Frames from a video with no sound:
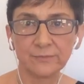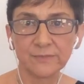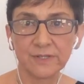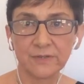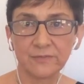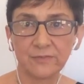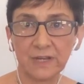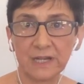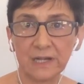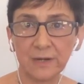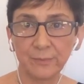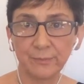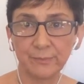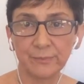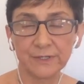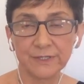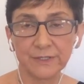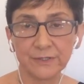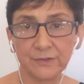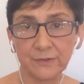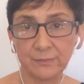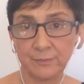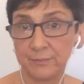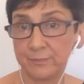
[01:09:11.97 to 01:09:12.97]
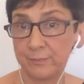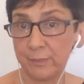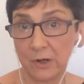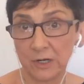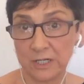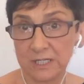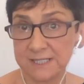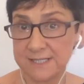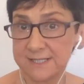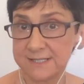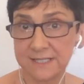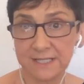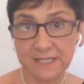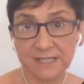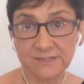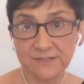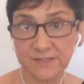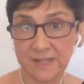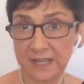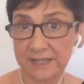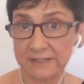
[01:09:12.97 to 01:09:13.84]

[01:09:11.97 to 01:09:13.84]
development policies,